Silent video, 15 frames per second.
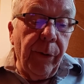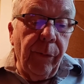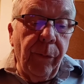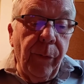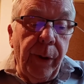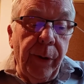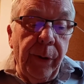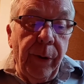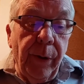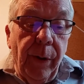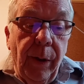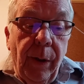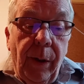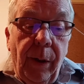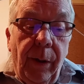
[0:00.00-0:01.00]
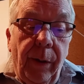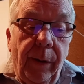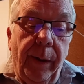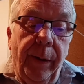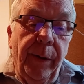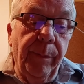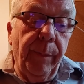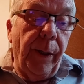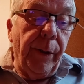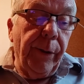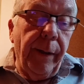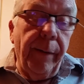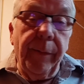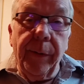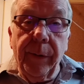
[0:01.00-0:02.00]
of which there is much
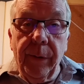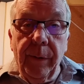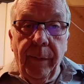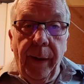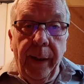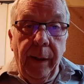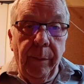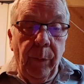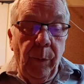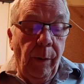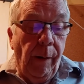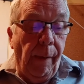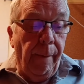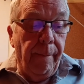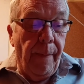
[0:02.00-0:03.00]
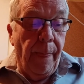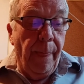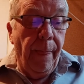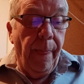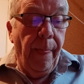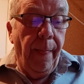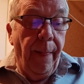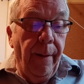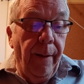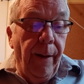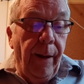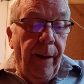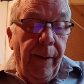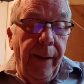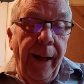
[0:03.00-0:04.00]
evidence available.
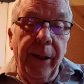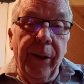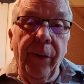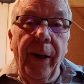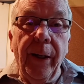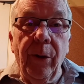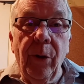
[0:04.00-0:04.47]
That great